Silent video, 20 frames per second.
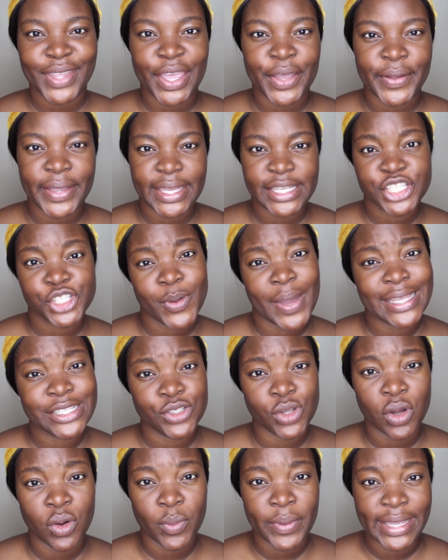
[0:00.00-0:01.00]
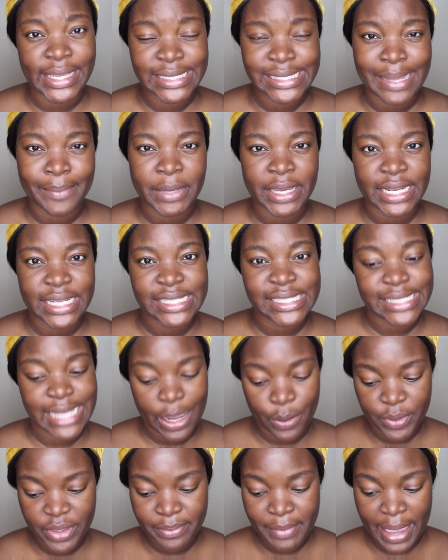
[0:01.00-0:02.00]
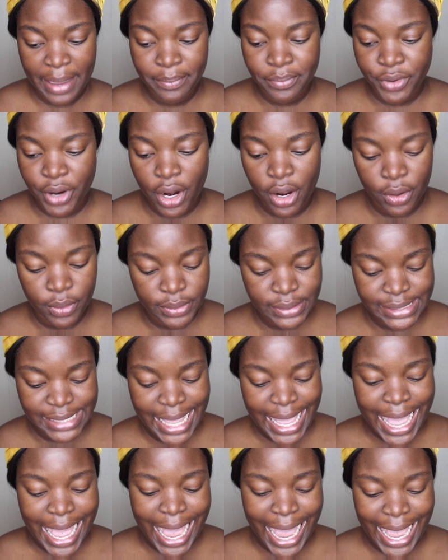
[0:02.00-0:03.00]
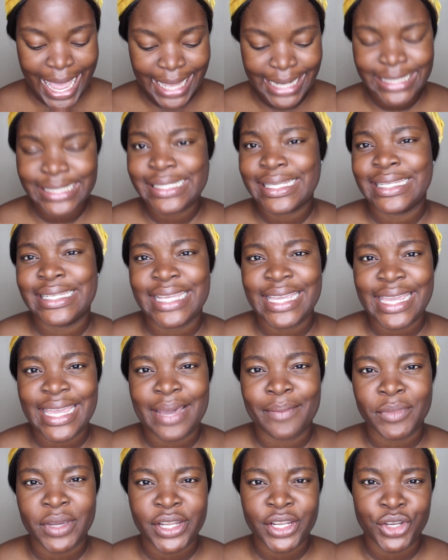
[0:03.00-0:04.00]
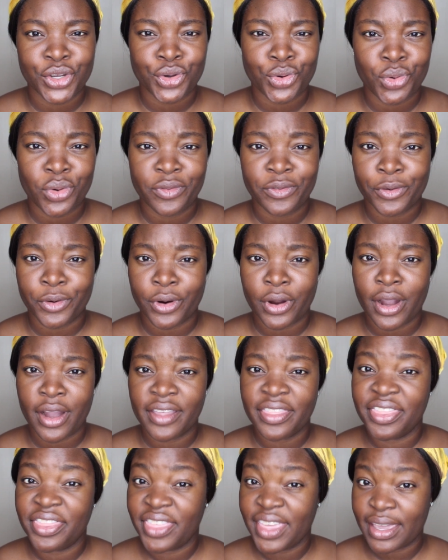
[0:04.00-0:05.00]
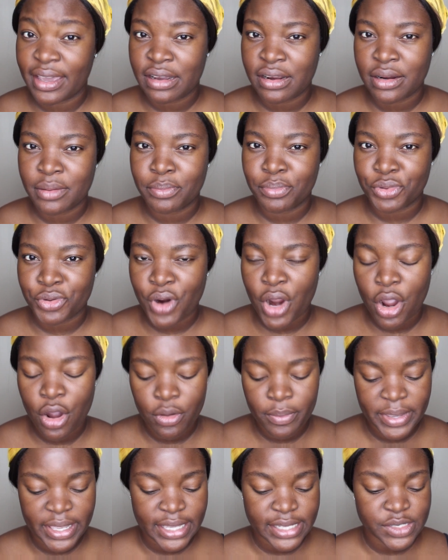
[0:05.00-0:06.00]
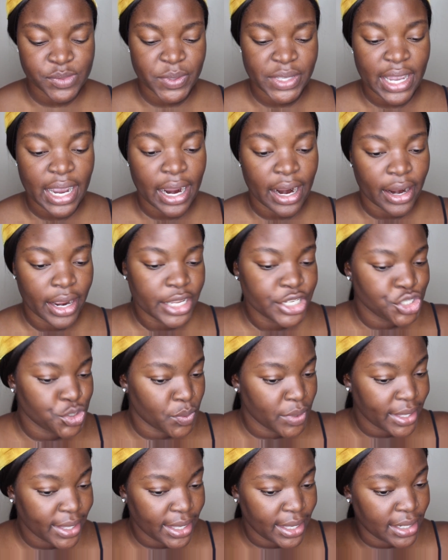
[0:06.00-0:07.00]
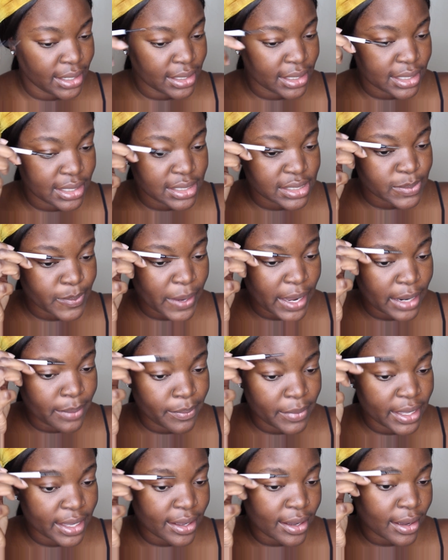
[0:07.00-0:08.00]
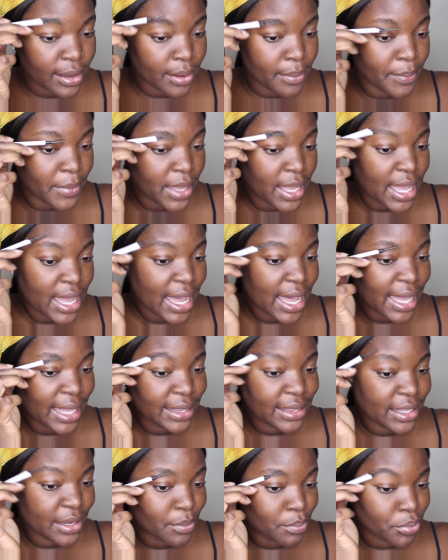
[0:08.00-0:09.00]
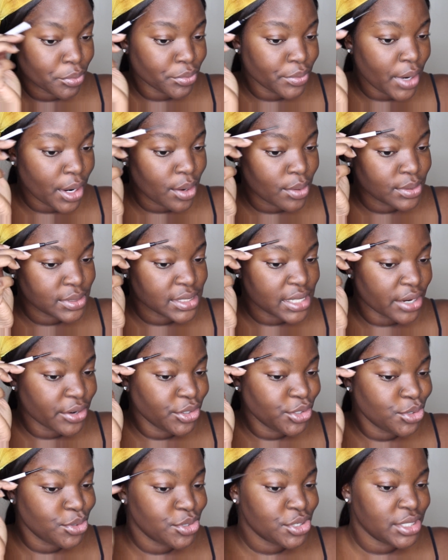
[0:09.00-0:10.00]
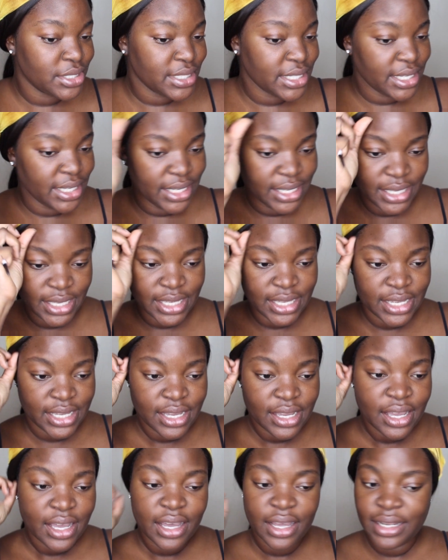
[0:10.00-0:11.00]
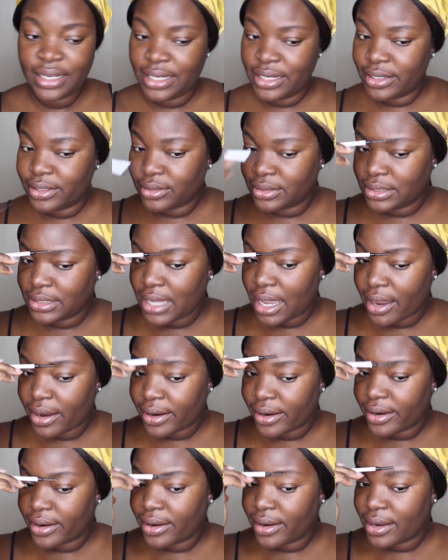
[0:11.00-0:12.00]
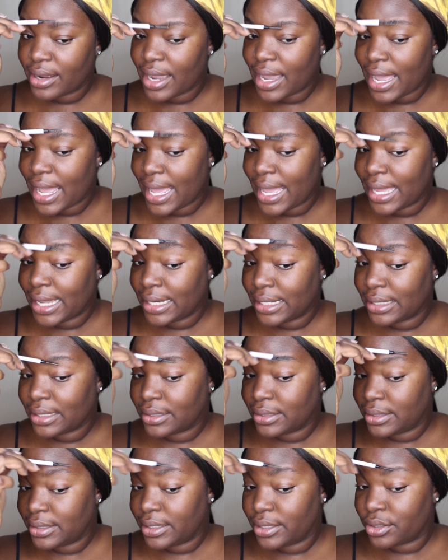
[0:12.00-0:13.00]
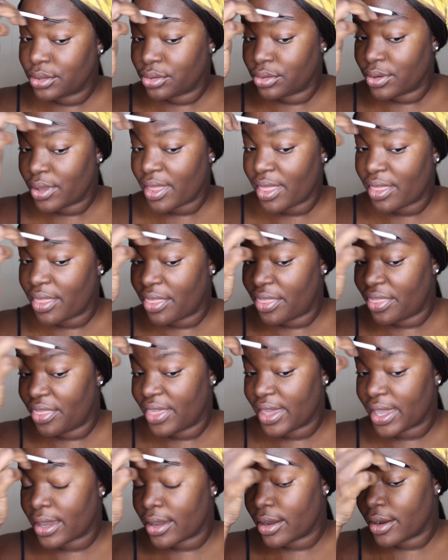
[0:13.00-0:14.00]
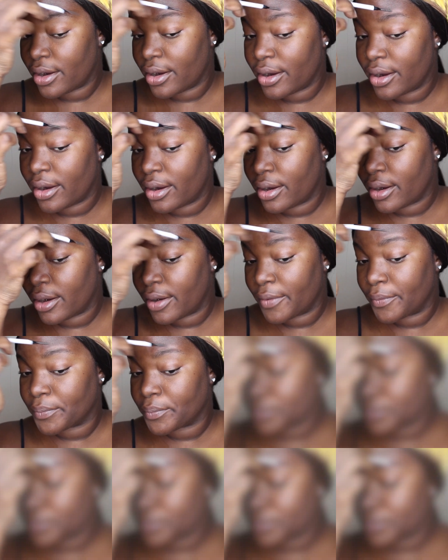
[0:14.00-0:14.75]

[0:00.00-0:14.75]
Okay, so as always, I'm gonna start with my brows, and today I'm gonna go for a thicker brow because we are doing Indian inspired makeup and their brows are usually a little darker and a little thicker.